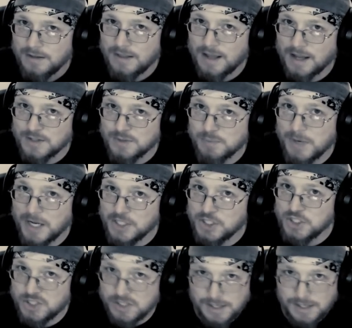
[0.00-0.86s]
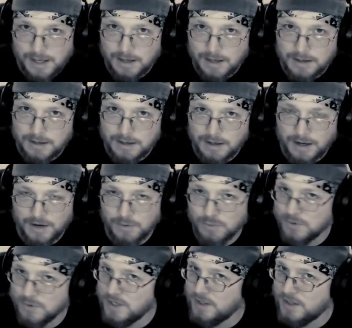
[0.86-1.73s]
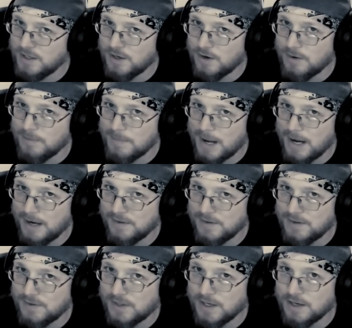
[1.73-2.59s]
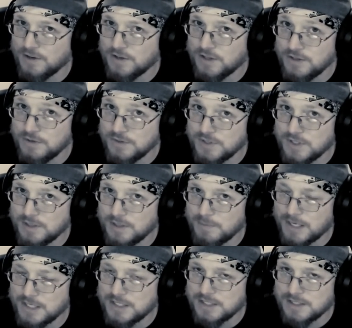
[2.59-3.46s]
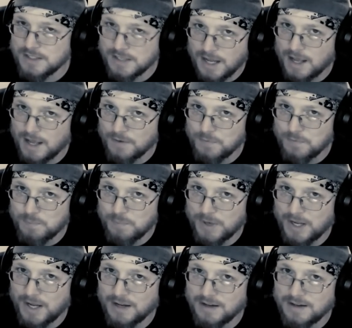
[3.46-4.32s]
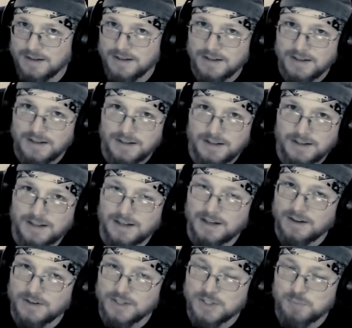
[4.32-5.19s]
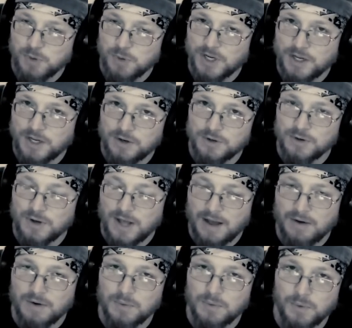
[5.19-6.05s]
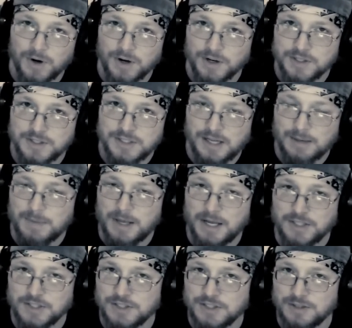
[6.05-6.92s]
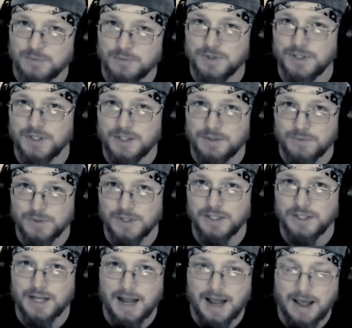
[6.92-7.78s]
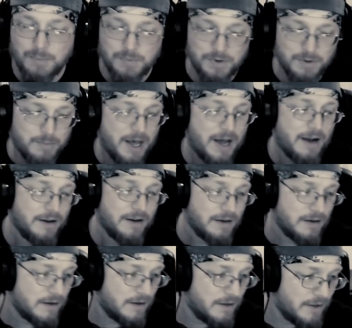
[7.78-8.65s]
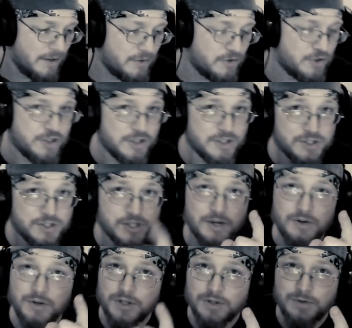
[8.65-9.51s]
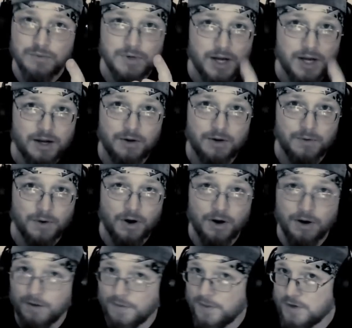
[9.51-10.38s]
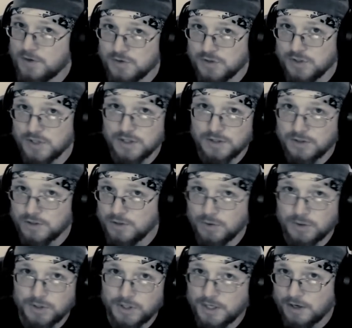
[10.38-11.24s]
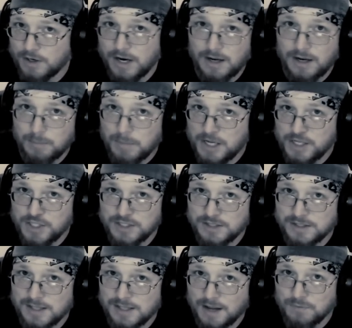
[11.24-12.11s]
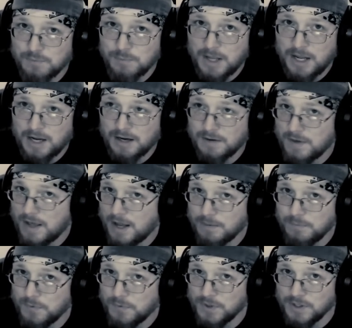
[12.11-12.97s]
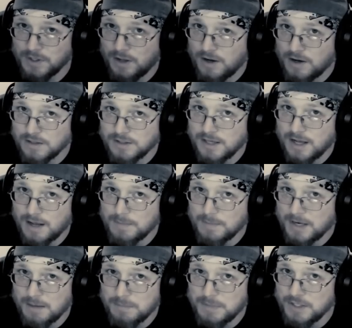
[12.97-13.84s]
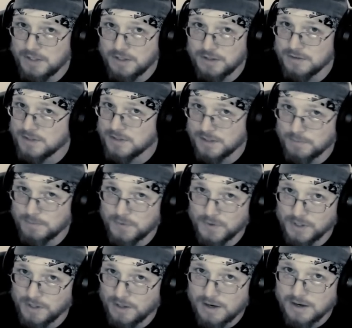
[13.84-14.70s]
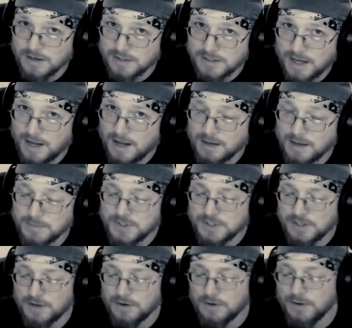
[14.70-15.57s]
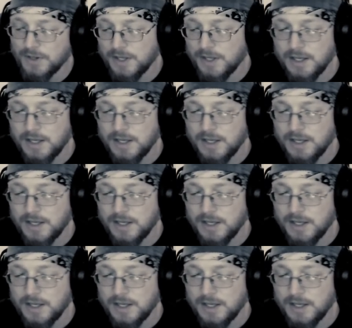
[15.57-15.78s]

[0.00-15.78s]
That's my shtick. I really don't mind that they're using my stuff, but, you know, it's pretty cool how it works. I'm actually really, really happy about it. Just so you know, all those nuclear animations I've made, I've had them for a long time, and I've been using them for a long time, so.